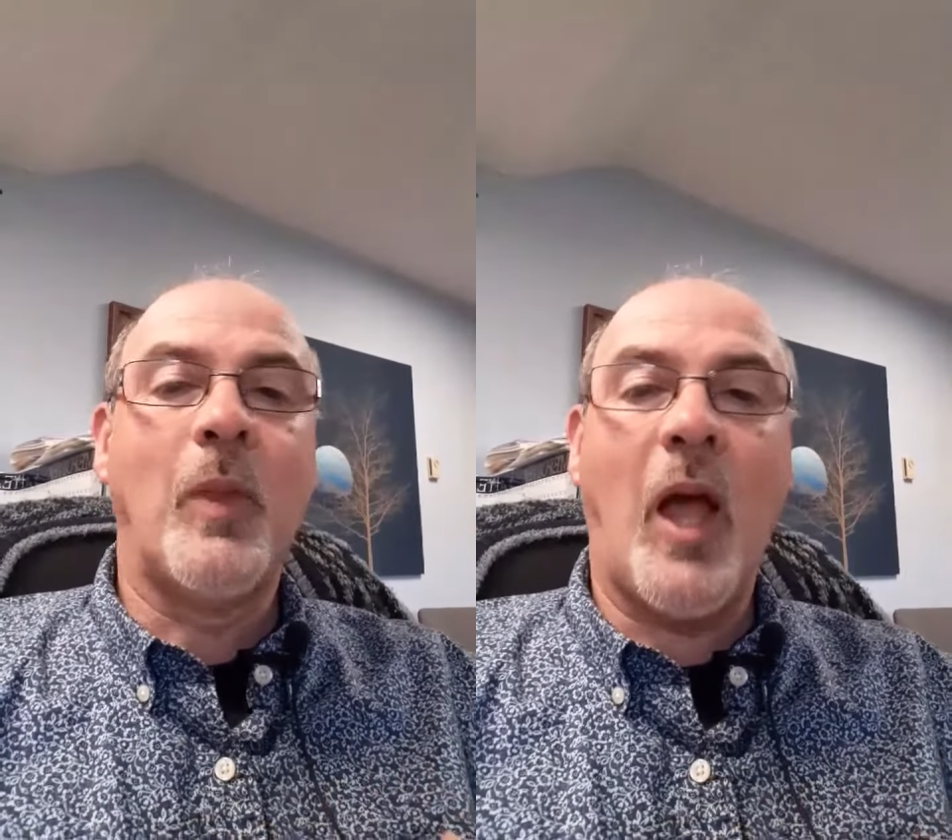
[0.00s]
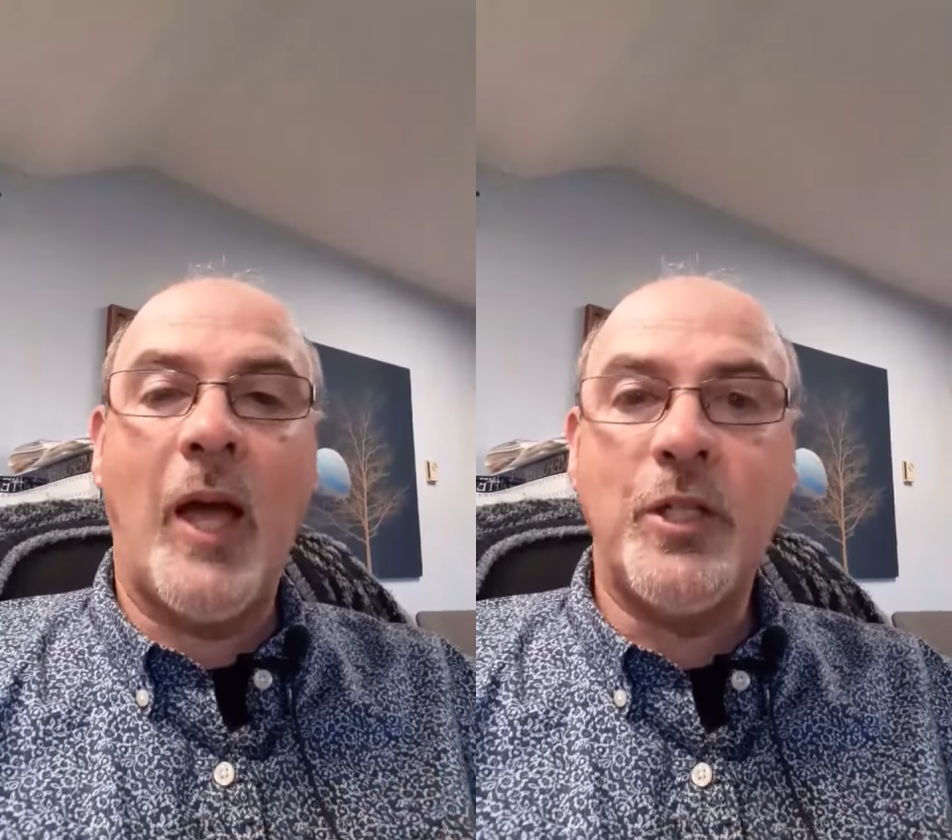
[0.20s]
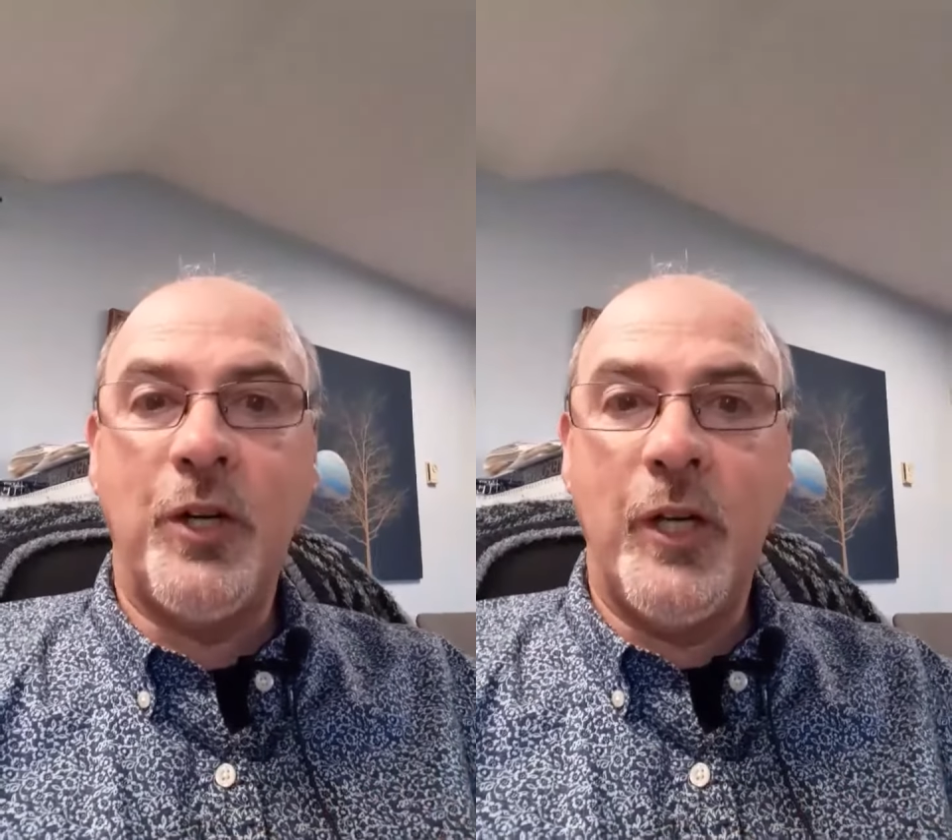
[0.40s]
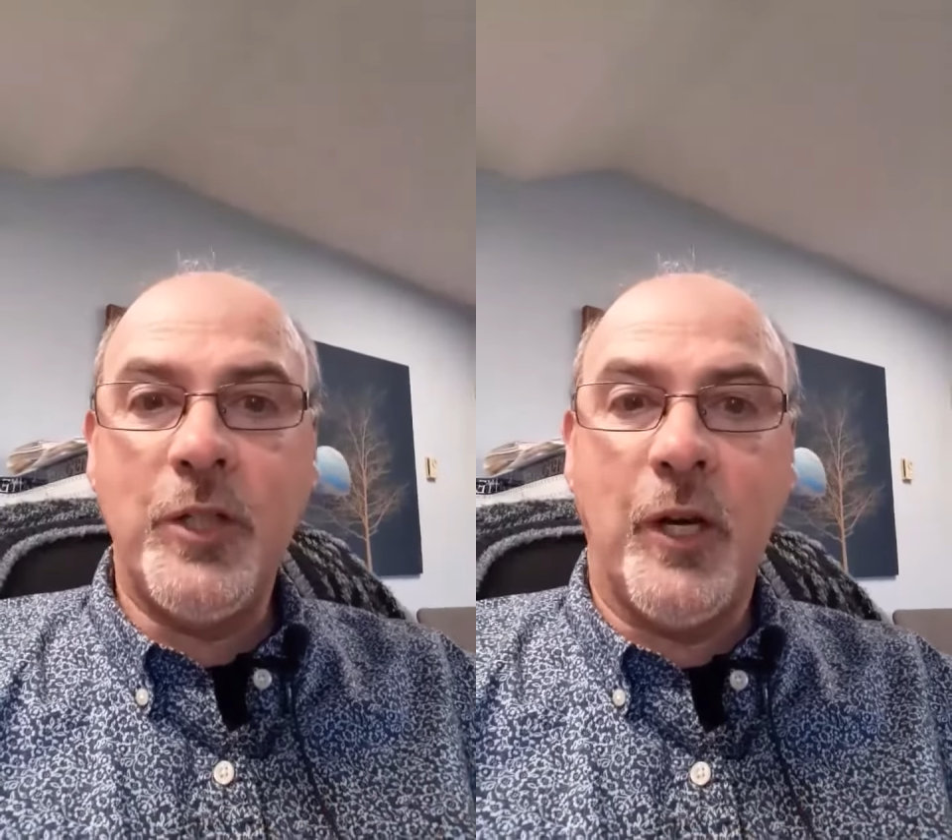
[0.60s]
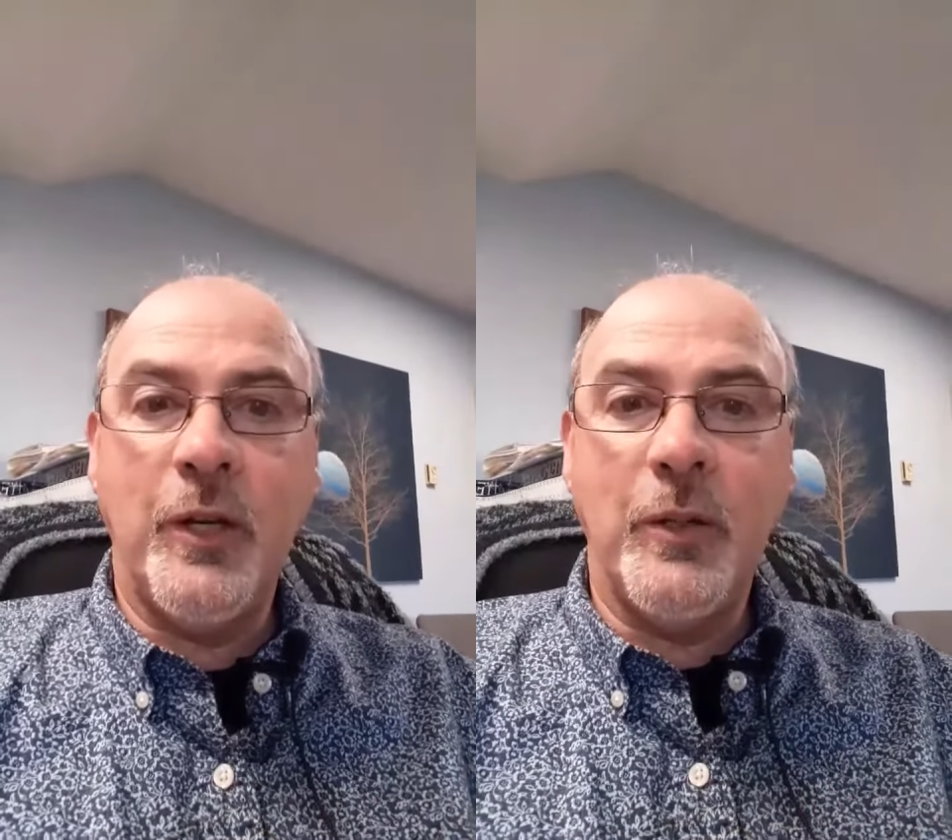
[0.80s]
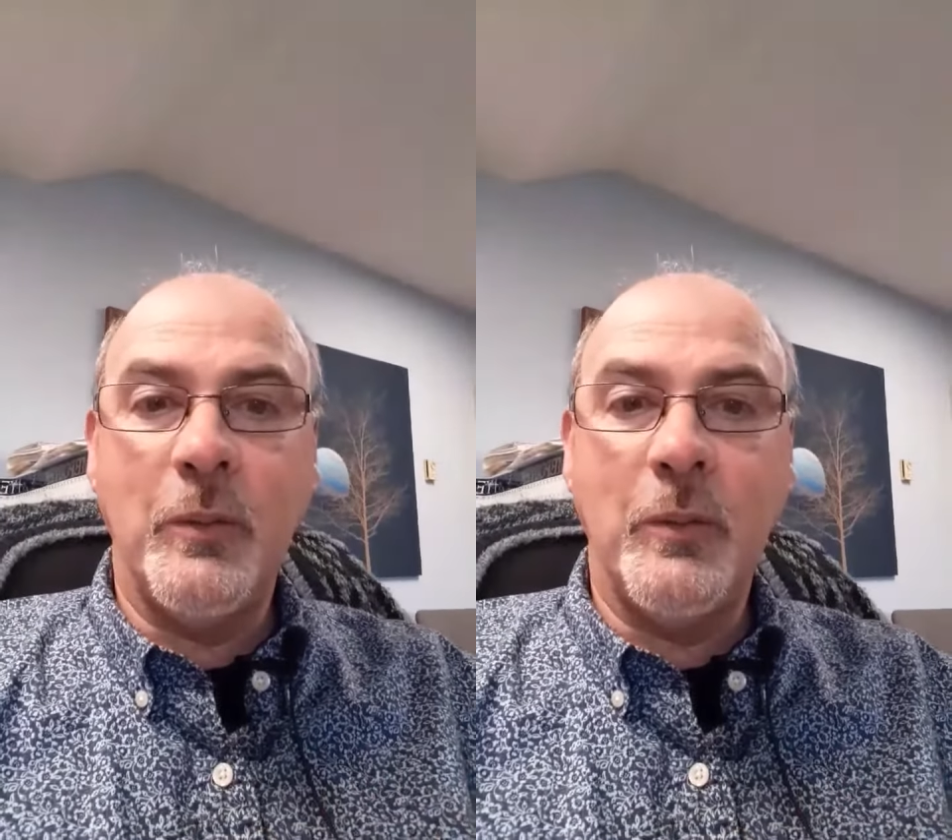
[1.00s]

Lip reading: I should hitchhike.